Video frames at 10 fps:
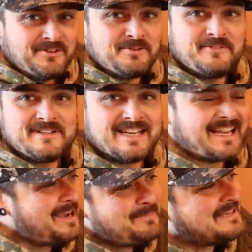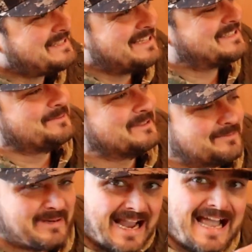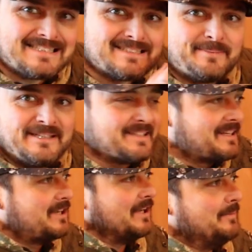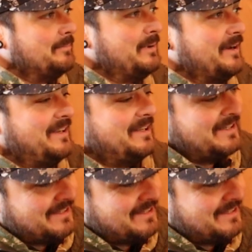don't know if it can't be a testament to me. It has to be to the gun, but